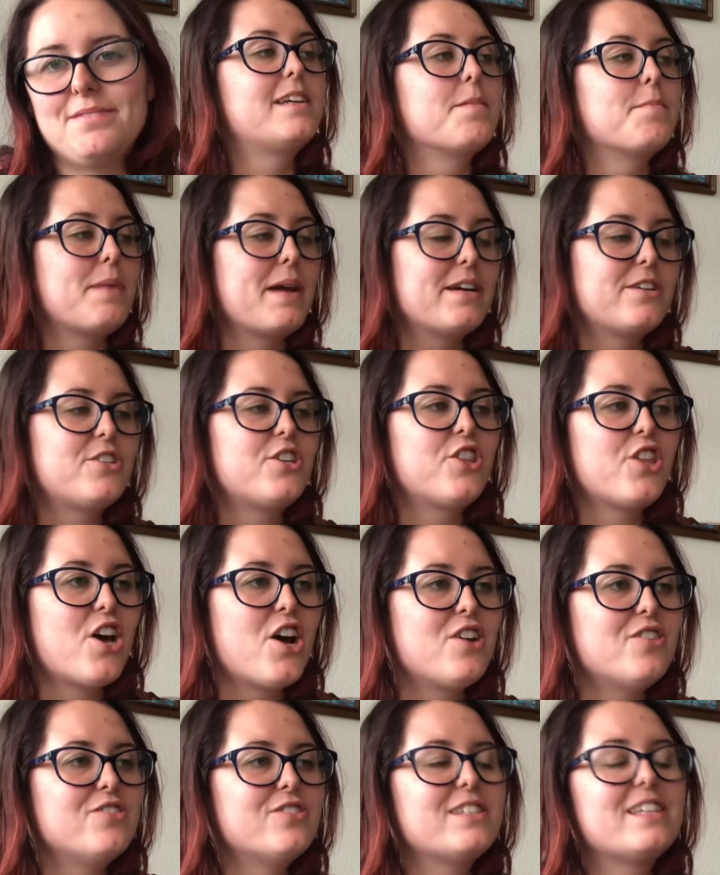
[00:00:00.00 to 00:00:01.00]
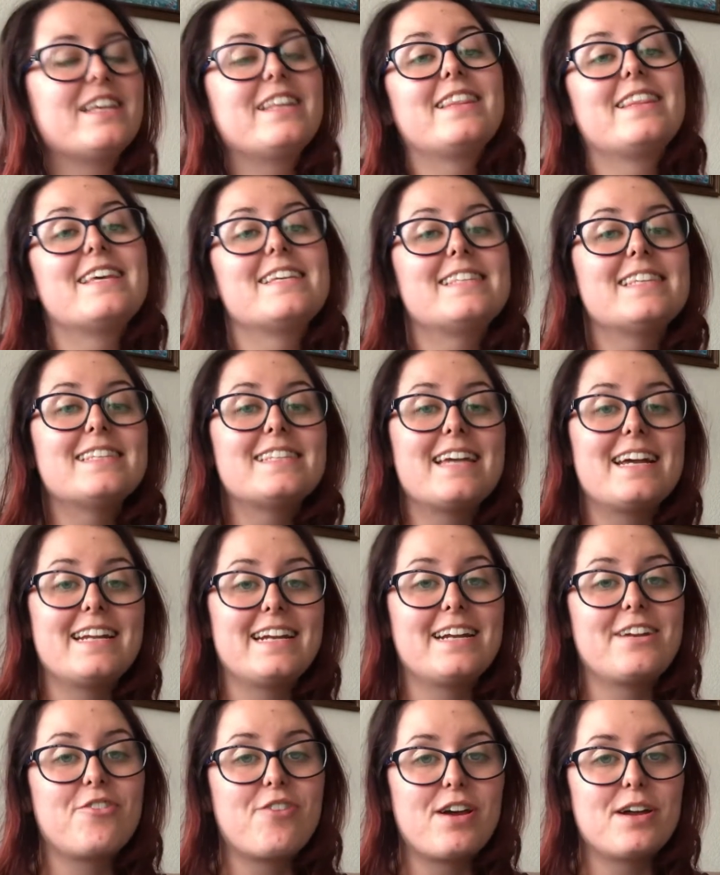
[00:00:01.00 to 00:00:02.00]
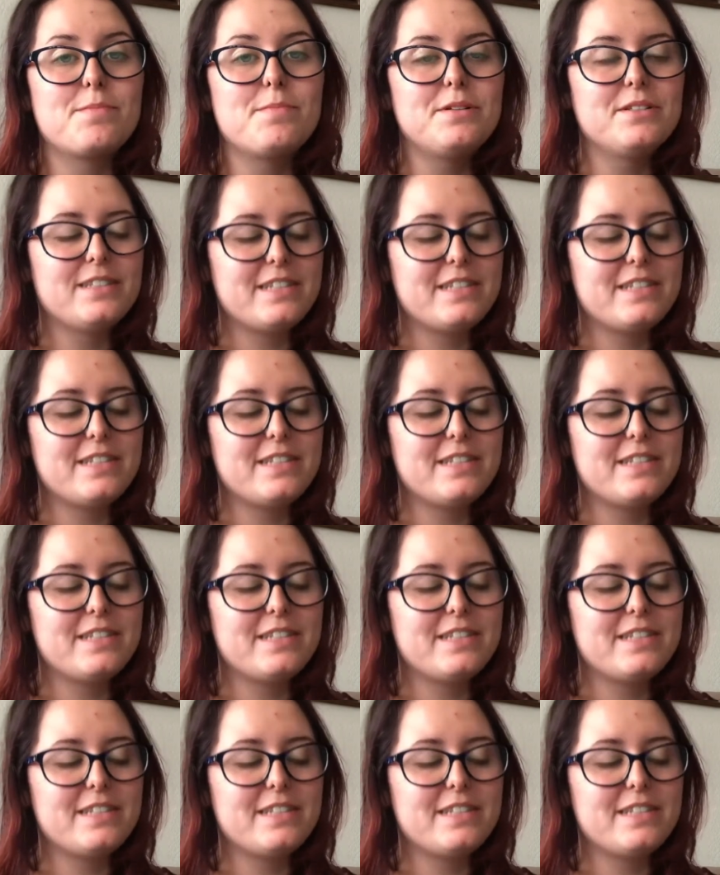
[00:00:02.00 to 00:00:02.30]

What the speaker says: Compared to those, this is an incredible